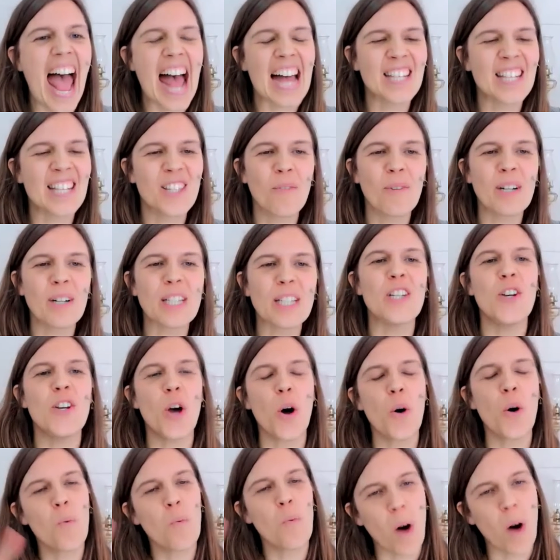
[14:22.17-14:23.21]
and so it's
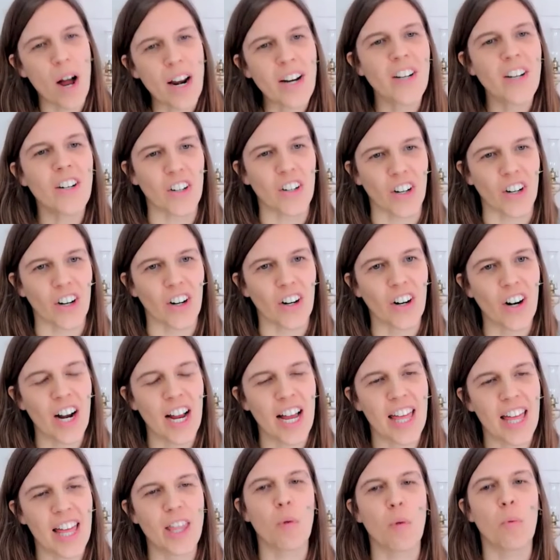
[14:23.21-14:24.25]
no wonder
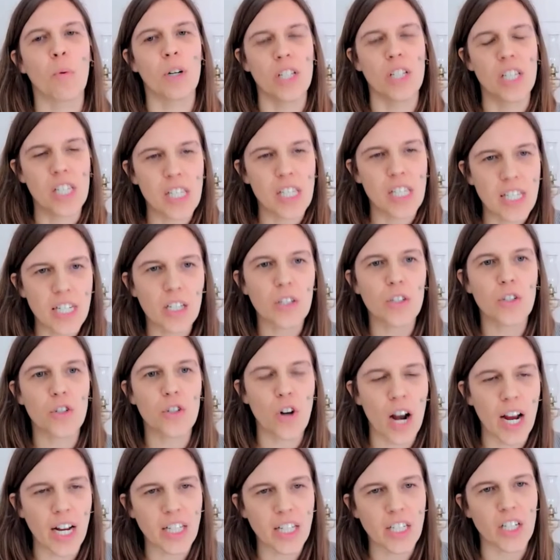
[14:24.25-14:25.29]
that we're still
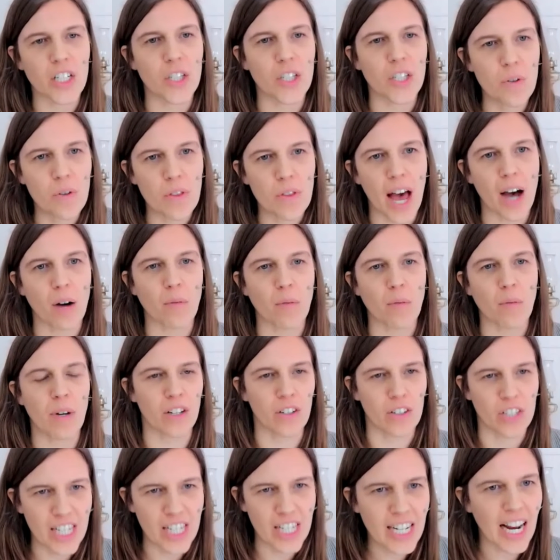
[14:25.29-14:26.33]
trying to do that when
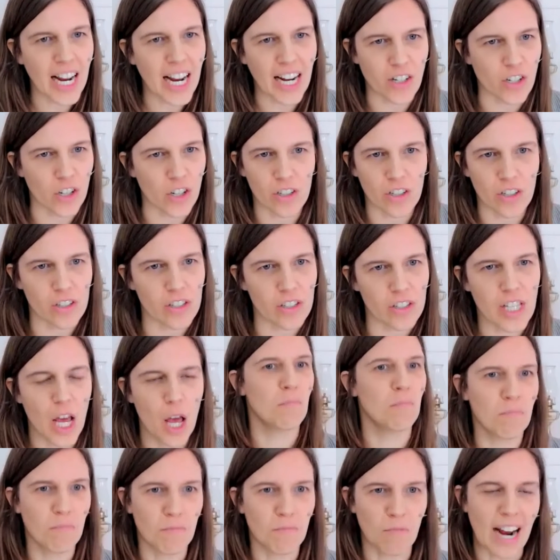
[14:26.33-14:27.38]
they're teenagers,
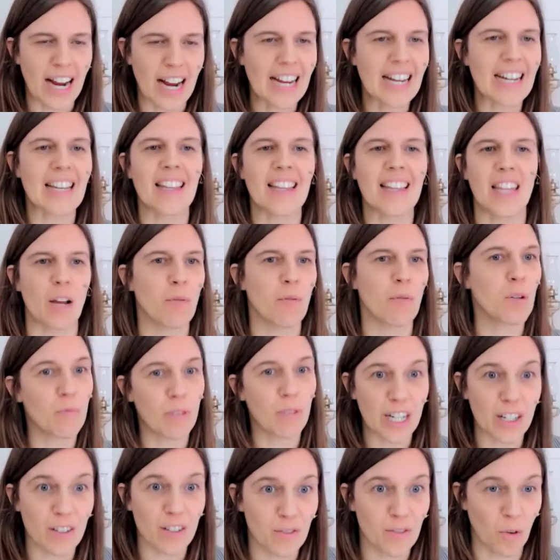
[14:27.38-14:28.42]
right? They were yeah,
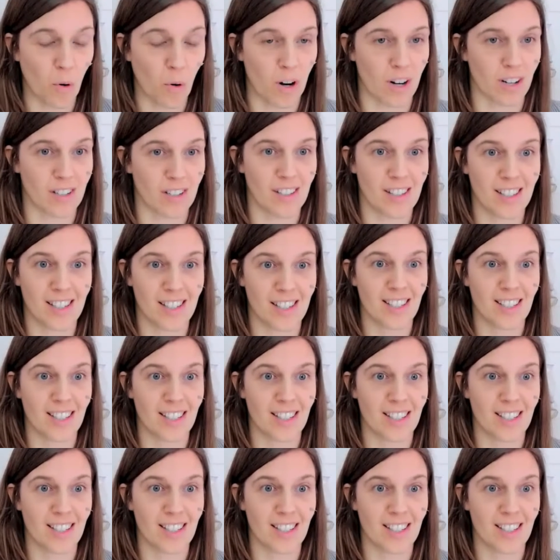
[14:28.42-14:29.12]
reinforced. very well